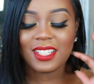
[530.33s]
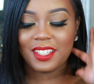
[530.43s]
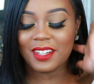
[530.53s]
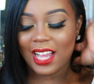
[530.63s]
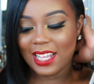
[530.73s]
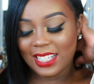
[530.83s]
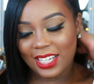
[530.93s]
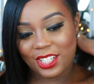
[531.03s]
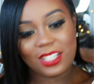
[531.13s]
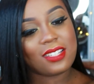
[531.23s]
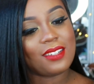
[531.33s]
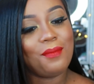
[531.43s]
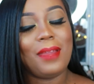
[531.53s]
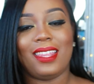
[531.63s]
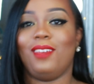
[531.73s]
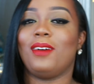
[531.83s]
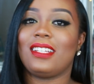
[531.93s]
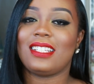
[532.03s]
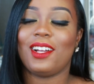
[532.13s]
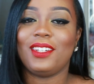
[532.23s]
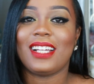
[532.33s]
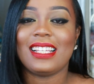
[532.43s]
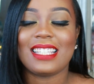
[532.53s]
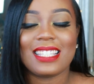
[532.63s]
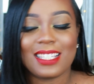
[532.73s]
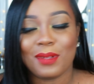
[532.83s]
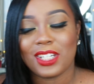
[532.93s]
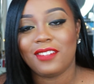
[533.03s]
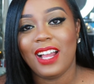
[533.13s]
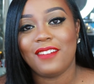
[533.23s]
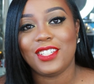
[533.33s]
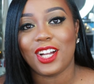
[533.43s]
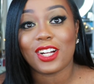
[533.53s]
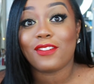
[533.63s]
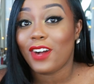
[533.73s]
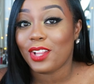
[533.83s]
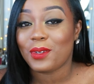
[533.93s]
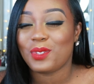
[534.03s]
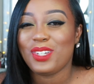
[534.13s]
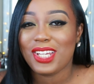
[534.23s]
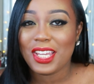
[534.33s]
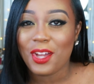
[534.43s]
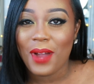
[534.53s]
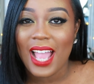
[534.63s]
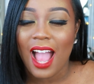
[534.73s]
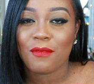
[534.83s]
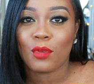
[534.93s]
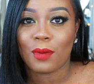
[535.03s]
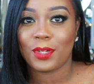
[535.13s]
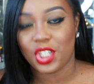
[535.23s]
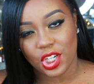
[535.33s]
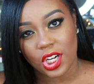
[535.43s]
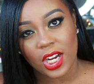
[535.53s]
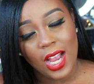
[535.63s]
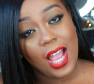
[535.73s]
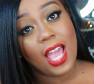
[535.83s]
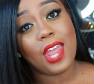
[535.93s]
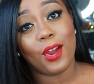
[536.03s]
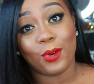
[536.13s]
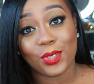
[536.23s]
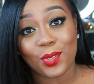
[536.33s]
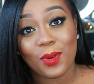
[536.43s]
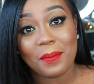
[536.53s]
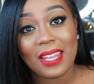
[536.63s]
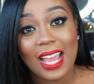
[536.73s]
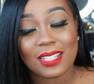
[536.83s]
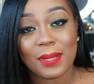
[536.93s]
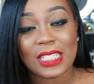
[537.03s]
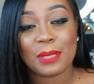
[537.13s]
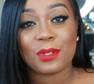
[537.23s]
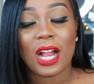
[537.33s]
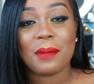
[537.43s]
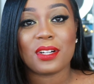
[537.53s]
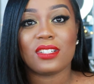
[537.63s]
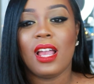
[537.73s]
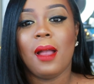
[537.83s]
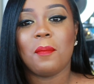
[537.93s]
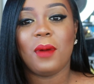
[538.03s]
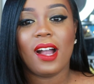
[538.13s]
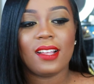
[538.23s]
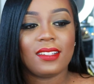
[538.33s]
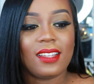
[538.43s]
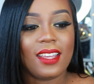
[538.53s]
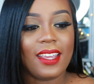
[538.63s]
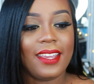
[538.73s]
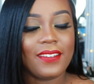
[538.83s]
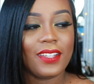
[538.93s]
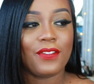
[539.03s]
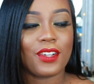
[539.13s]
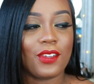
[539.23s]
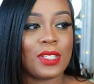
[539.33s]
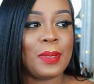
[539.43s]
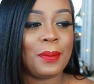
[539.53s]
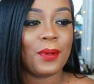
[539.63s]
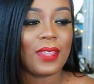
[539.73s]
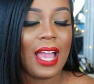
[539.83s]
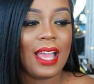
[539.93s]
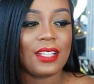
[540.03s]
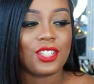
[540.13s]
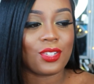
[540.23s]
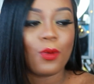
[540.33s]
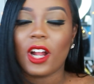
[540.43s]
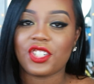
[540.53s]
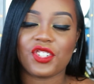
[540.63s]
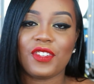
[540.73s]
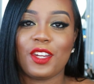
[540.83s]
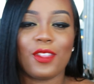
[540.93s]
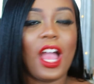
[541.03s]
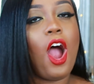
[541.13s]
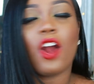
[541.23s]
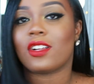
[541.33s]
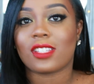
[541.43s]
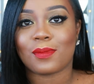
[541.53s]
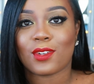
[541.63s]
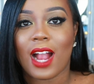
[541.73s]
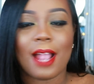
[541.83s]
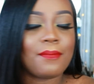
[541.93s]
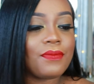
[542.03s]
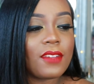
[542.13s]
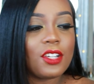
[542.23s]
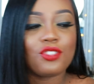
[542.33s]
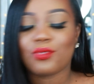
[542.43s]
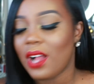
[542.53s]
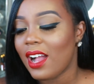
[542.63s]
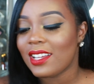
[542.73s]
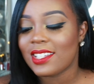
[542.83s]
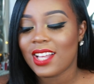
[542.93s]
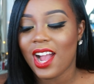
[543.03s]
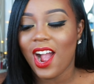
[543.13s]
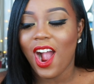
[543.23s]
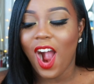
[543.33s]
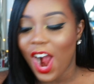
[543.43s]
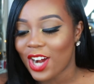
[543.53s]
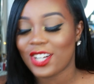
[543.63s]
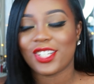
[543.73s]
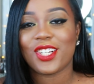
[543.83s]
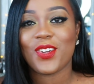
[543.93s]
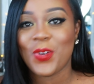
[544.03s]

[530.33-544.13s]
you guys, I just mainly want to tell you guys this, especially if I have younger followers, which I know I have more mature and older women as my subscribers, but even for those people that just watch this video that aren't subscribed, drugs aren't